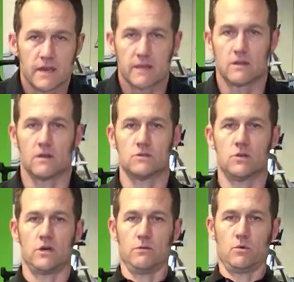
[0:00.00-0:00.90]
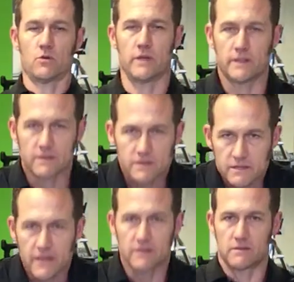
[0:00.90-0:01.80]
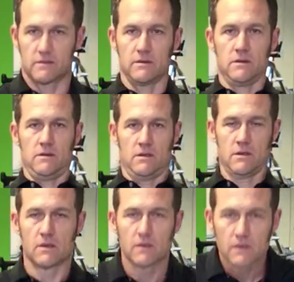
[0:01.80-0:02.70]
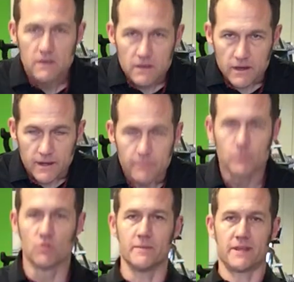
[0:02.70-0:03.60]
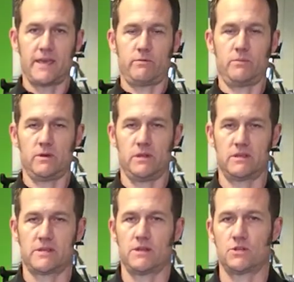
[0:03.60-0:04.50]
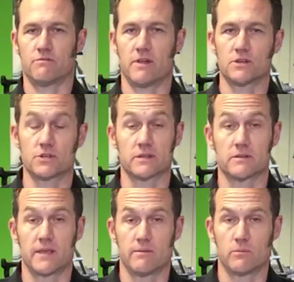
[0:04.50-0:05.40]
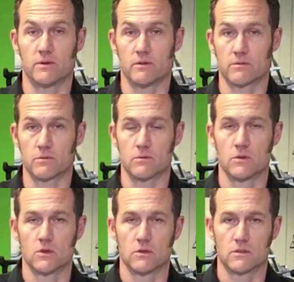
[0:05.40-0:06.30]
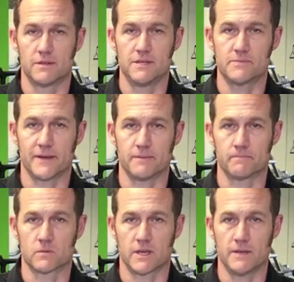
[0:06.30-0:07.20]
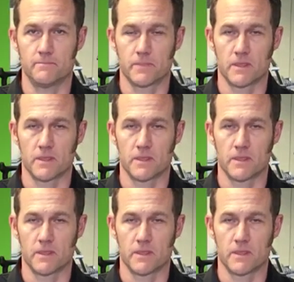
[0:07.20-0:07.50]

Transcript: And then also help create this nice, good movement capability, extension, flexion capability through the T-spine, okay?